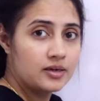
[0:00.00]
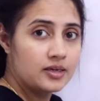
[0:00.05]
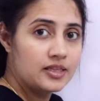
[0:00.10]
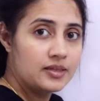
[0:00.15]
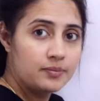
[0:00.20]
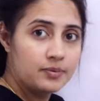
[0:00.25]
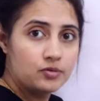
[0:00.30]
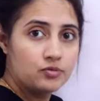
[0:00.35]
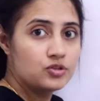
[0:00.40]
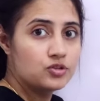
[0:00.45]

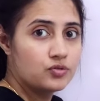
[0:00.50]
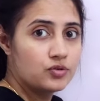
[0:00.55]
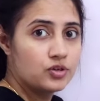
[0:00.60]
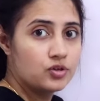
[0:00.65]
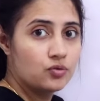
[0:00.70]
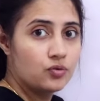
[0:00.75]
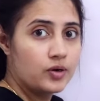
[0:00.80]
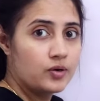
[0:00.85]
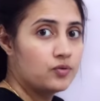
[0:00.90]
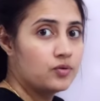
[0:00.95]
in the previous
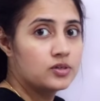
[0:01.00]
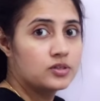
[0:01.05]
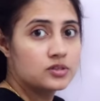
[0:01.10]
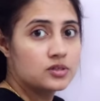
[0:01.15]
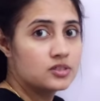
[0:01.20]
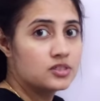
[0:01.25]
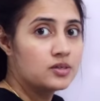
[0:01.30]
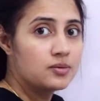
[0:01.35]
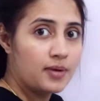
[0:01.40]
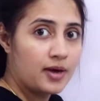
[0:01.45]
video when we were
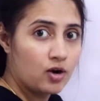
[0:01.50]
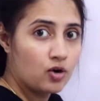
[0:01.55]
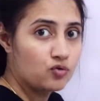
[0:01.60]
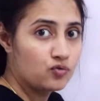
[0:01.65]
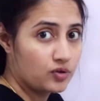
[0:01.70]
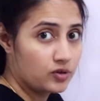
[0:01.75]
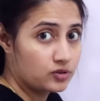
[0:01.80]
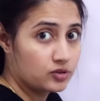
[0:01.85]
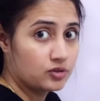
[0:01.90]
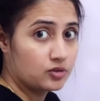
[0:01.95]
discussing
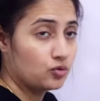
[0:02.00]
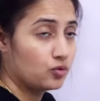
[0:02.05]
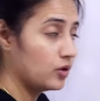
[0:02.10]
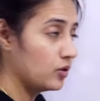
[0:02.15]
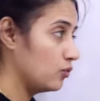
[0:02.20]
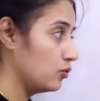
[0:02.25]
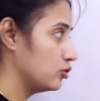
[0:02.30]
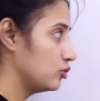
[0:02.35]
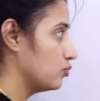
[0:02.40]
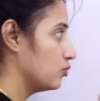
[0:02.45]
malloc function. You
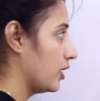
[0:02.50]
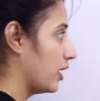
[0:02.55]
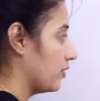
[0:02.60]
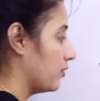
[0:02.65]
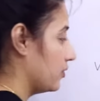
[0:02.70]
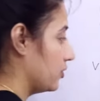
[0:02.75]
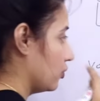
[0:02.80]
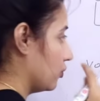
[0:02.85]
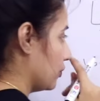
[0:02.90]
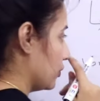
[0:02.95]
can watch out
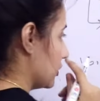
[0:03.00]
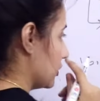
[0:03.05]
that video